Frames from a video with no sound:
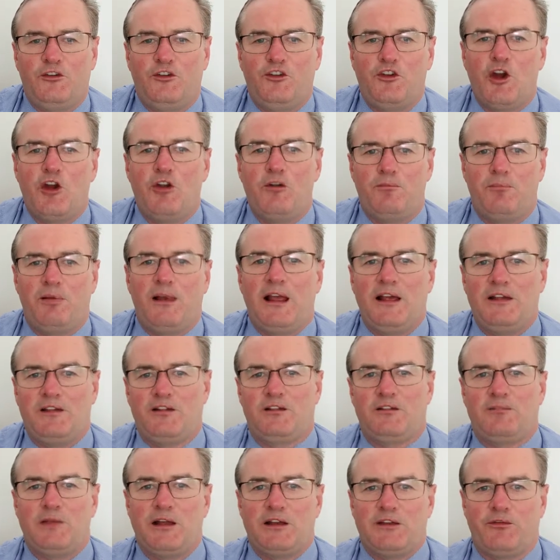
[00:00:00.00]
don't place
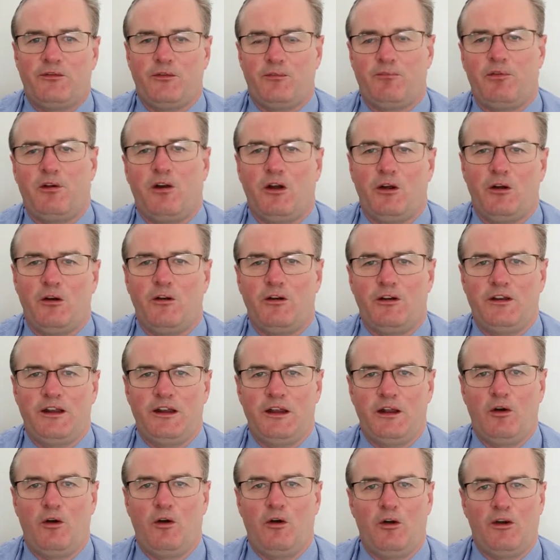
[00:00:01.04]
as much of a
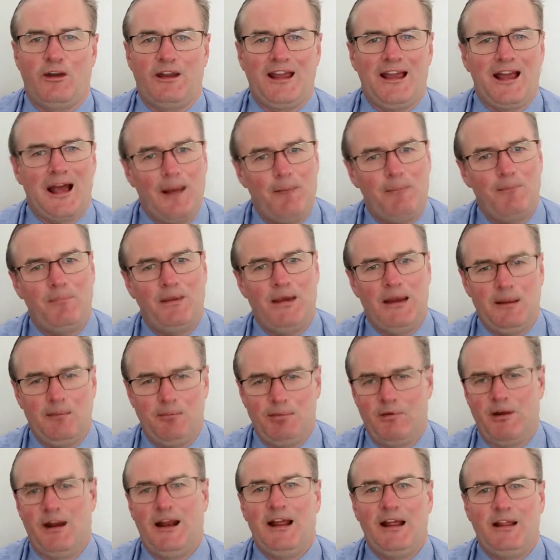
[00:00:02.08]
priority on company
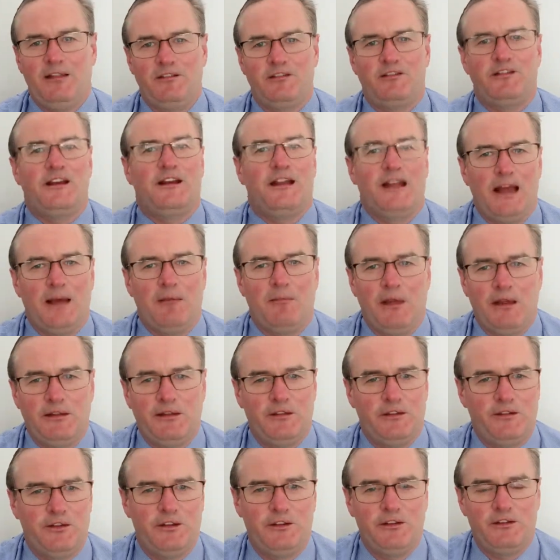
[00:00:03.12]
brands sending out
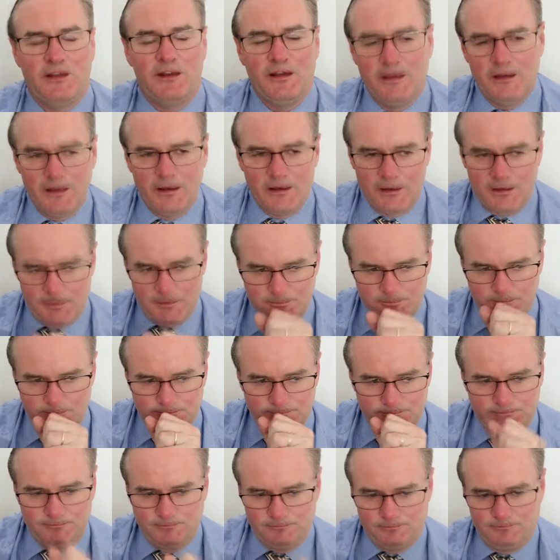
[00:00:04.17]
messages
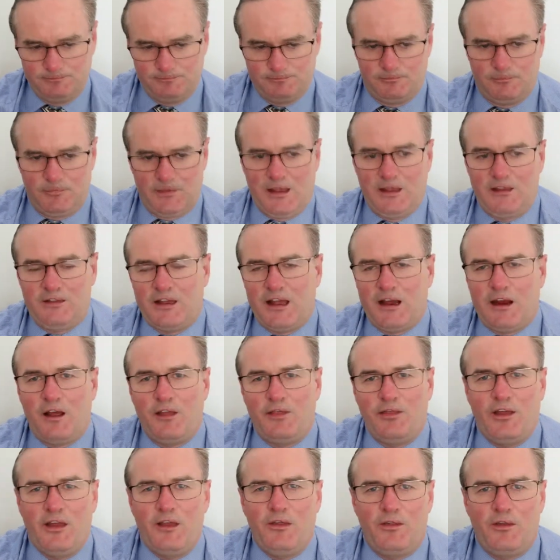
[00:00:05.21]
is that
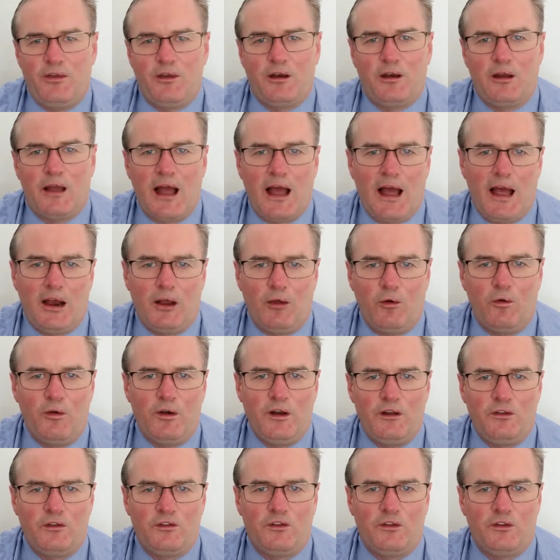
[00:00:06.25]
I think that our
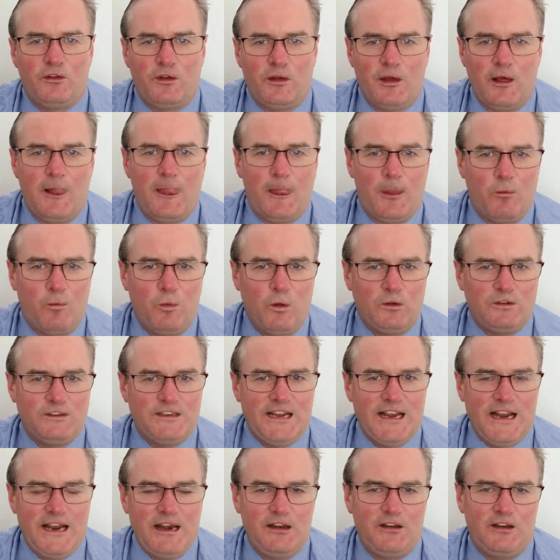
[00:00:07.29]
audiences will
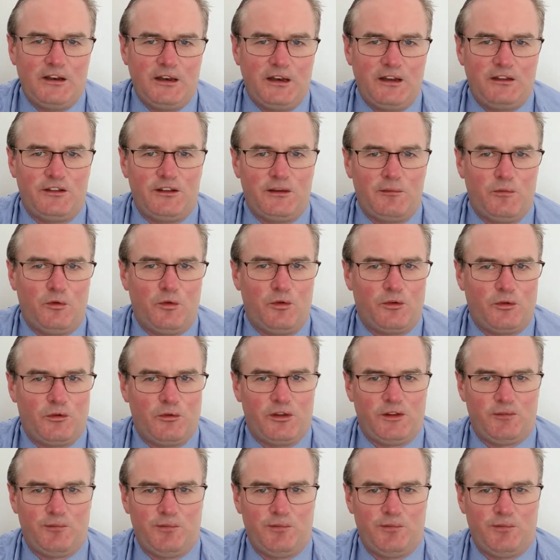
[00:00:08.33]
tend to listen more to a